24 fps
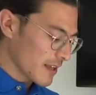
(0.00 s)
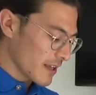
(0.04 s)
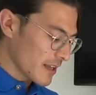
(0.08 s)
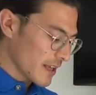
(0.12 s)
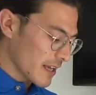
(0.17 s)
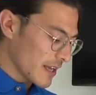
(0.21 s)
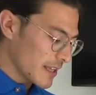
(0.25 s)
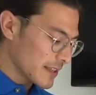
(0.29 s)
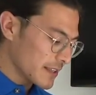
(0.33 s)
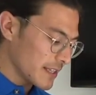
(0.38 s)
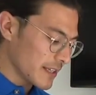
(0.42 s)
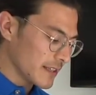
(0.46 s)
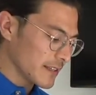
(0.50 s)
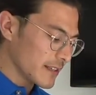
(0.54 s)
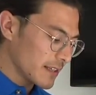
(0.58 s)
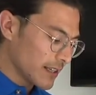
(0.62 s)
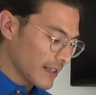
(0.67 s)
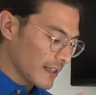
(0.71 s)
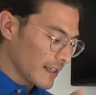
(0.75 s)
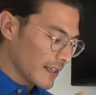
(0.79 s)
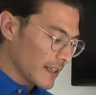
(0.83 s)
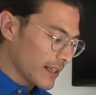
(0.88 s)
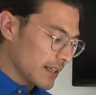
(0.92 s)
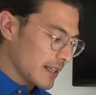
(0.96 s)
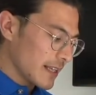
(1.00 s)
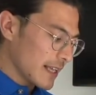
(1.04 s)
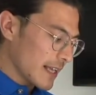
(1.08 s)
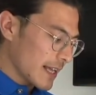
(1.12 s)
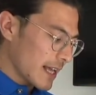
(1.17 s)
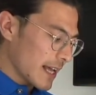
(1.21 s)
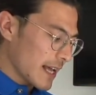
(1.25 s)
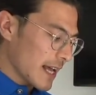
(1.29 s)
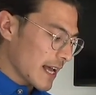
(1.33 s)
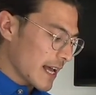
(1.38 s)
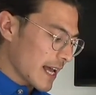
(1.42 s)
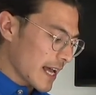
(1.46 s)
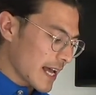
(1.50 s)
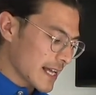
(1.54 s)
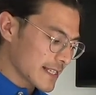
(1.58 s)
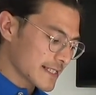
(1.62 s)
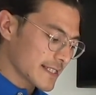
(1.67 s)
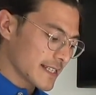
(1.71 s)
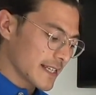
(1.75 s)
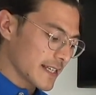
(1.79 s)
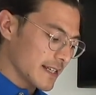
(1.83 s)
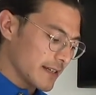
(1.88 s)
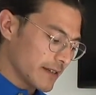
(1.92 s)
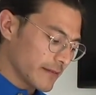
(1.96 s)
And then as
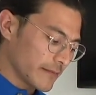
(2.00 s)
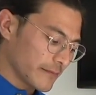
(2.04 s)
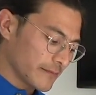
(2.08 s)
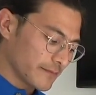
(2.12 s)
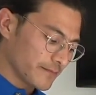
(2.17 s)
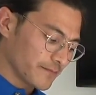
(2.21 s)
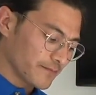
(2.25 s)
a